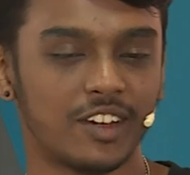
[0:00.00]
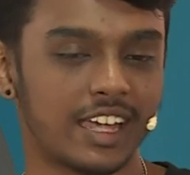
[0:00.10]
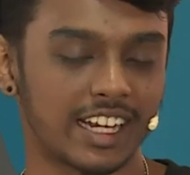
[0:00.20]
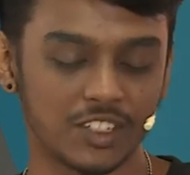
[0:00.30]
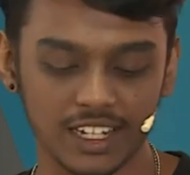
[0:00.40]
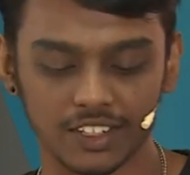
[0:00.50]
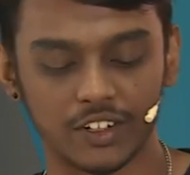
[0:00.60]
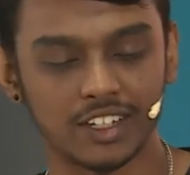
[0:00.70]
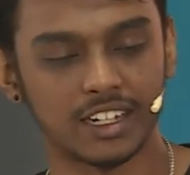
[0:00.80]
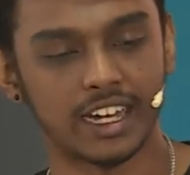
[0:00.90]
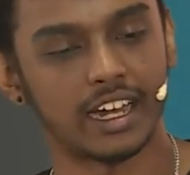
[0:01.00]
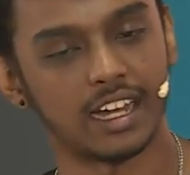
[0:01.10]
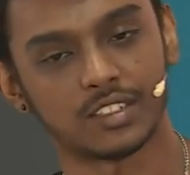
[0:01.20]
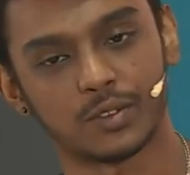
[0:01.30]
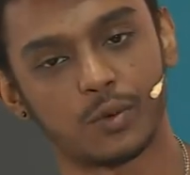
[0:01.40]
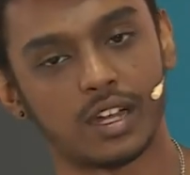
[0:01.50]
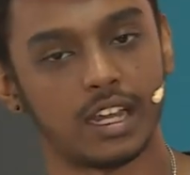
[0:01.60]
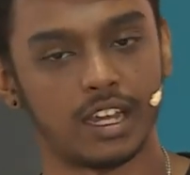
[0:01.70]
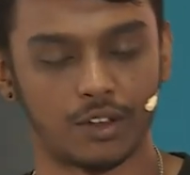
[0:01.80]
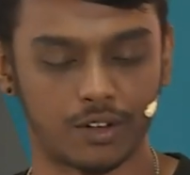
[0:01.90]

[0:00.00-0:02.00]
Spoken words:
Okay, actually, the reason I asked why,